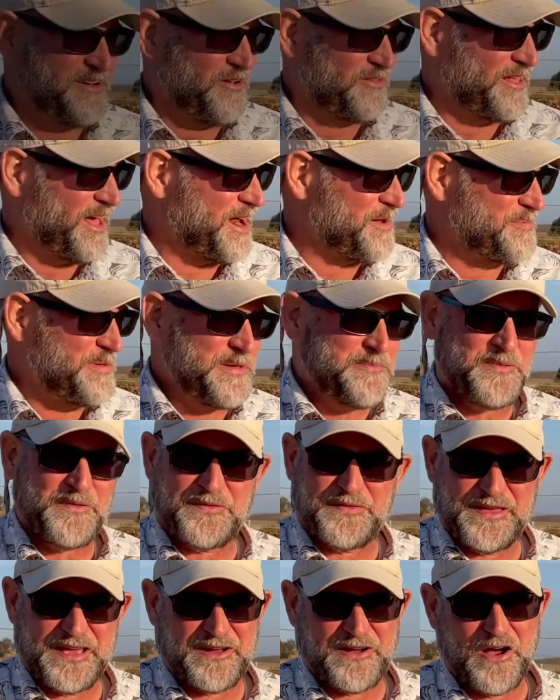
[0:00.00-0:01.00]
know, a lot of people
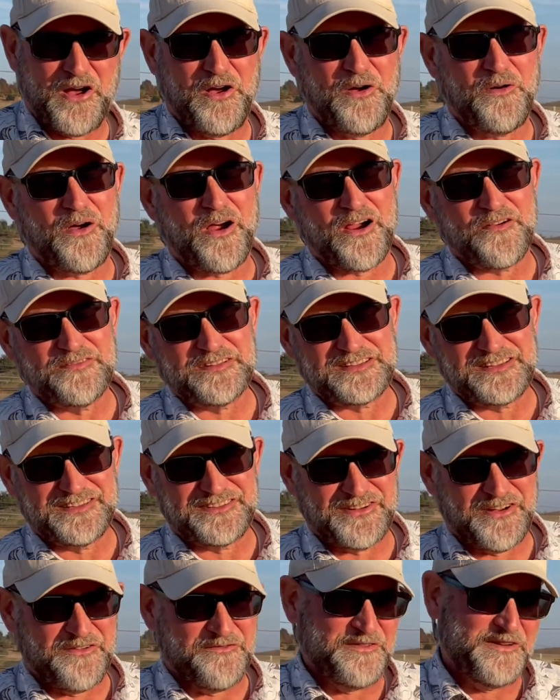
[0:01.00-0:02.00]
think, oh, harvest is
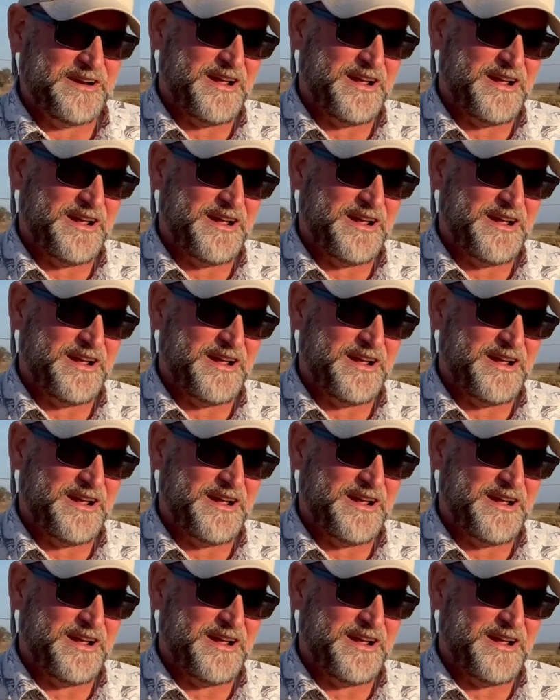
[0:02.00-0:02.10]
over.